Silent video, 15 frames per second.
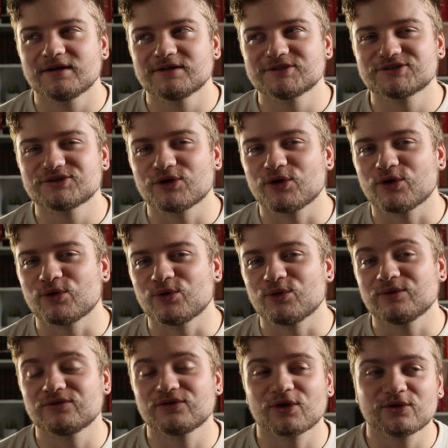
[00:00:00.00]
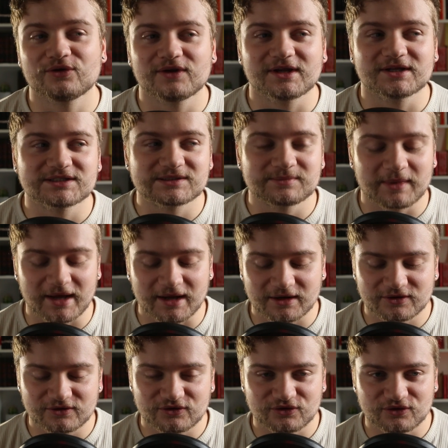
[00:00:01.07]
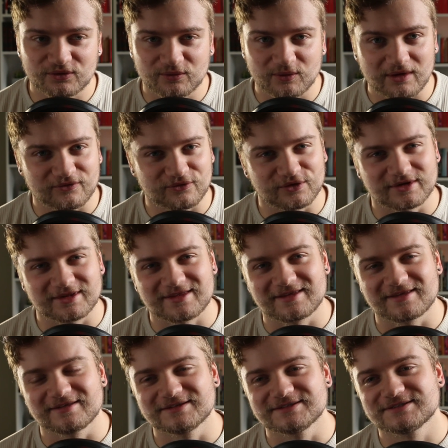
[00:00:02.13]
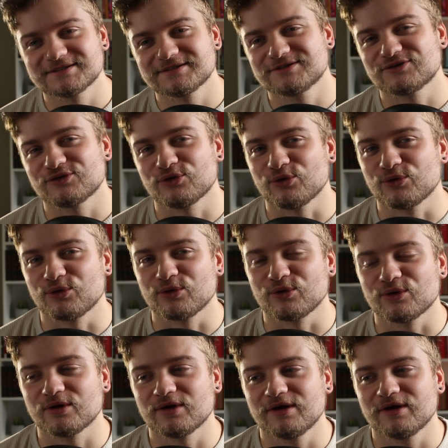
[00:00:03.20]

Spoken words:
So don't expect references to